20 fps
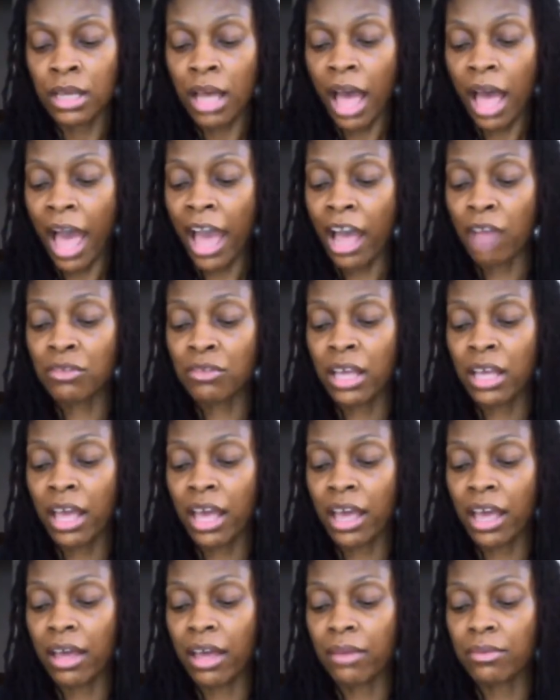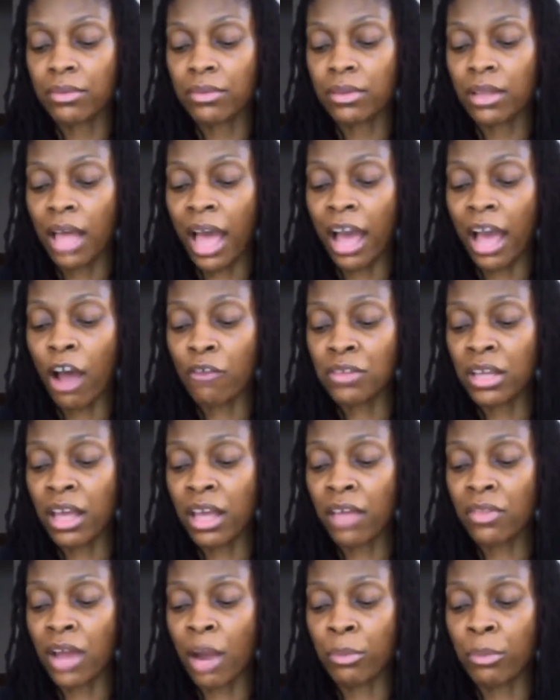I often have
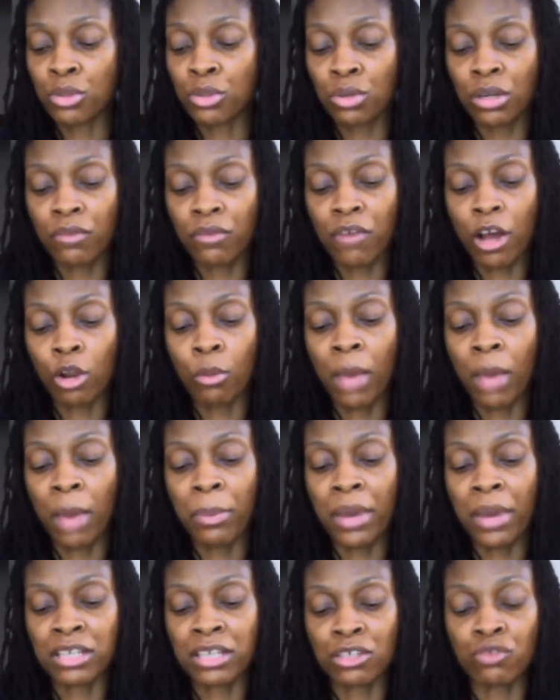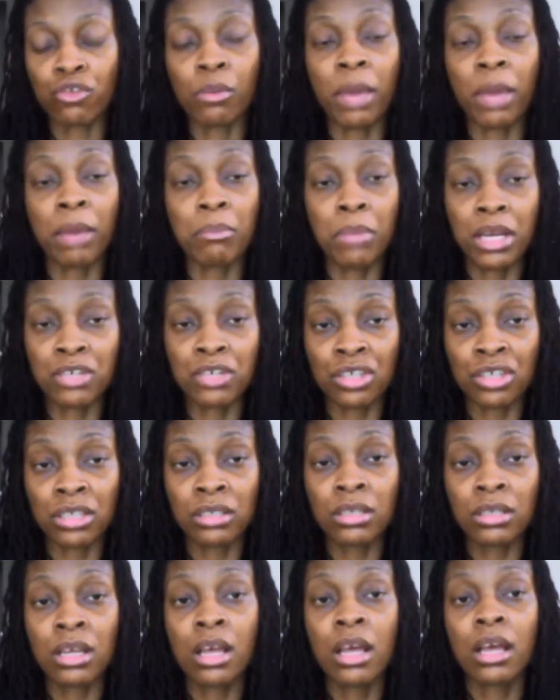the opportunity to follow my patients from admission,
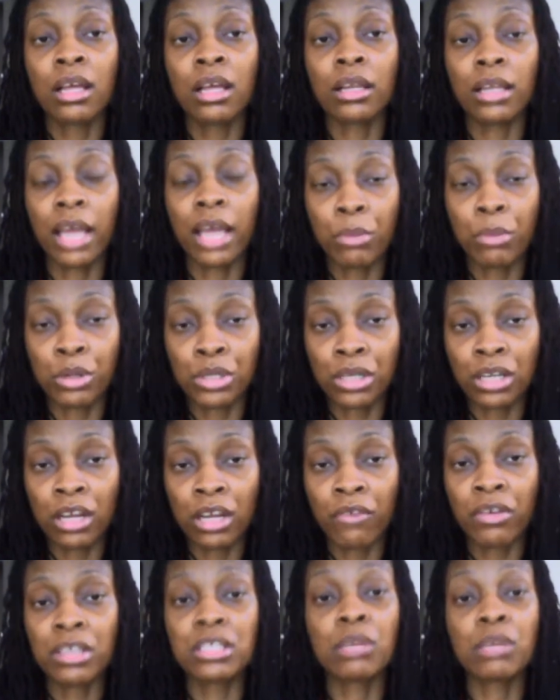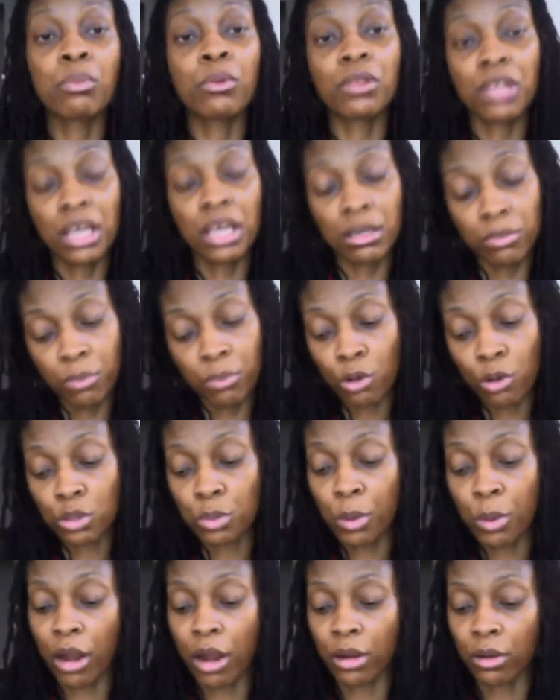labor and delivery, to then
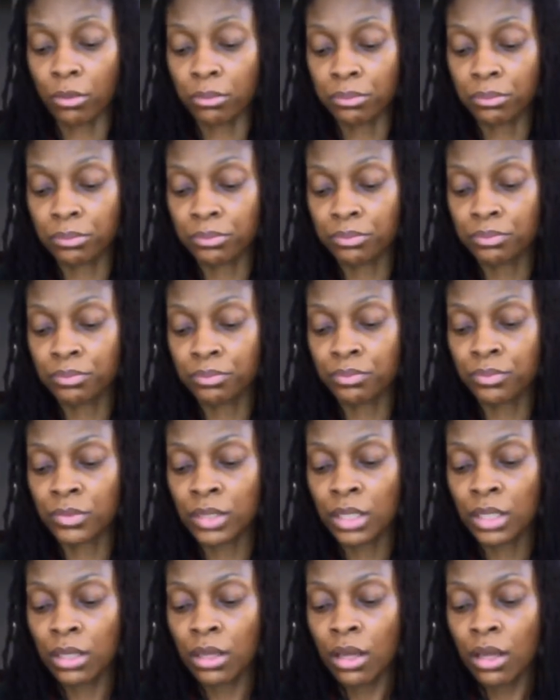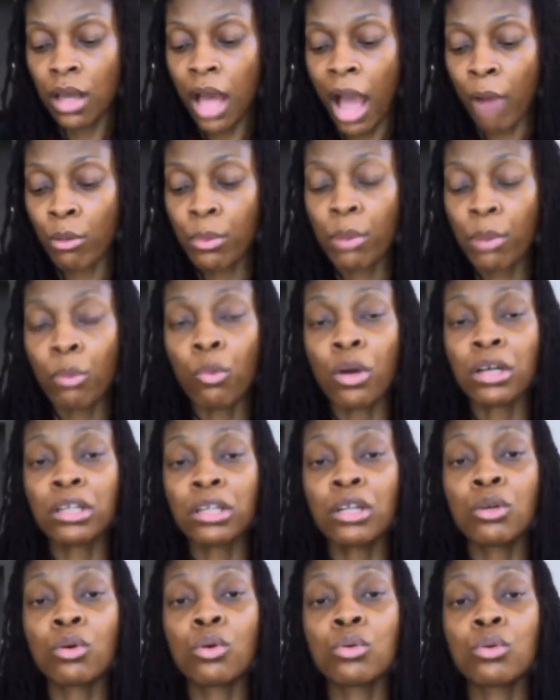postpartum. I remember one
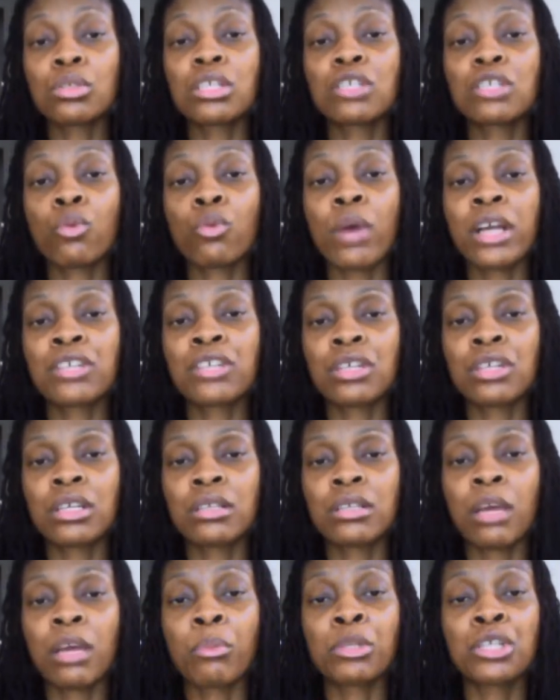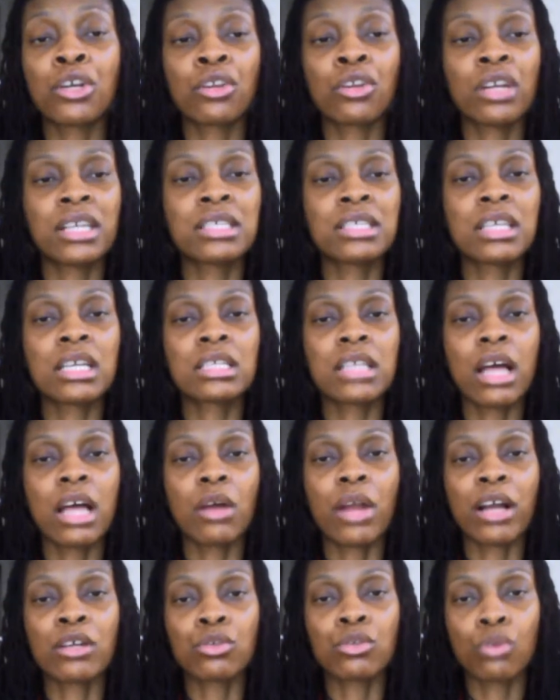clinical situation in particular that sticks out
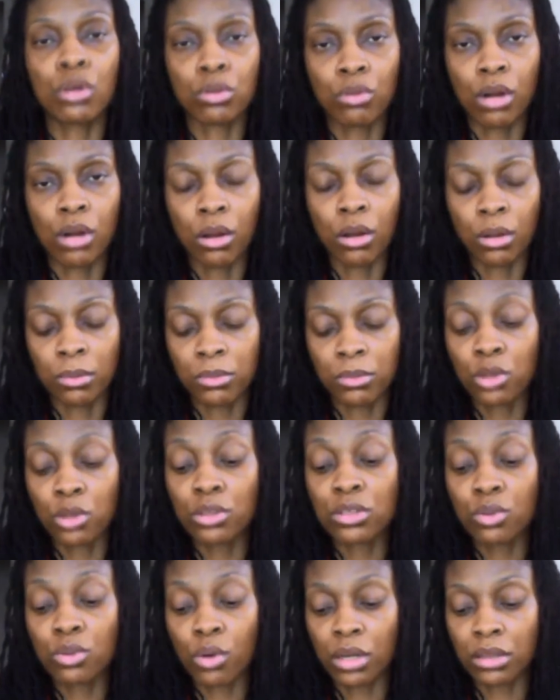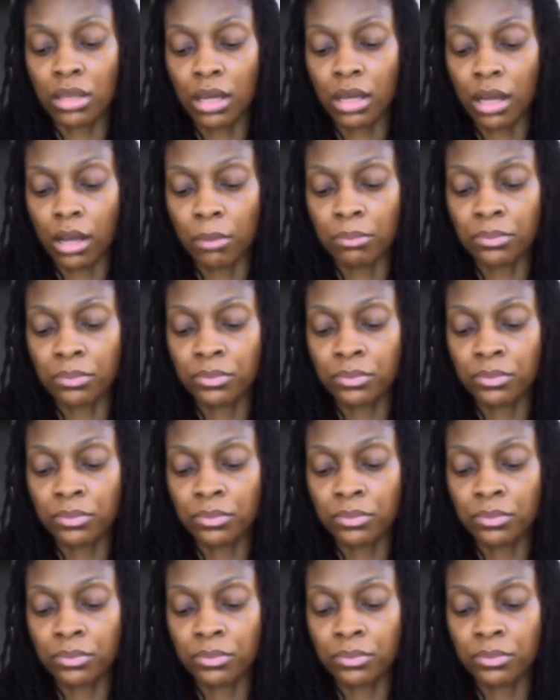like a sore thumb.